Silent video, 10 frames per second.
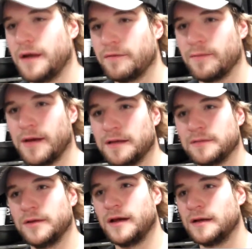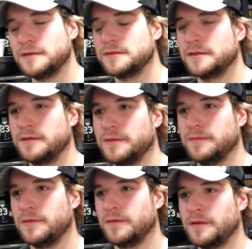right off the bat, to be honest. I mean,
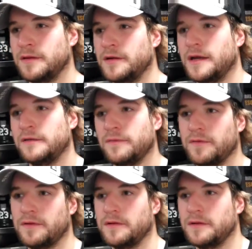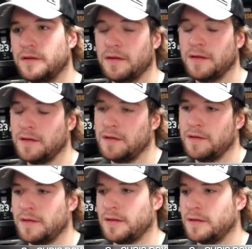we were in their end for
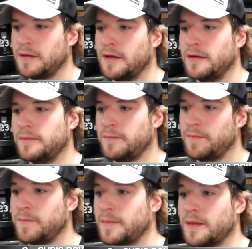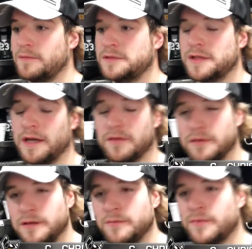uh,
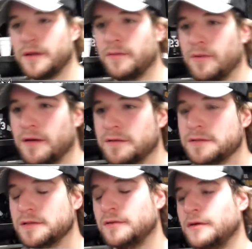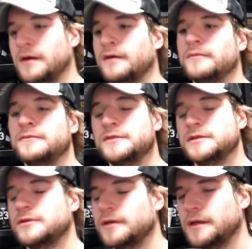cycling and playing well, so uh, we're
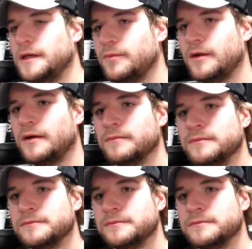just looking to keep it up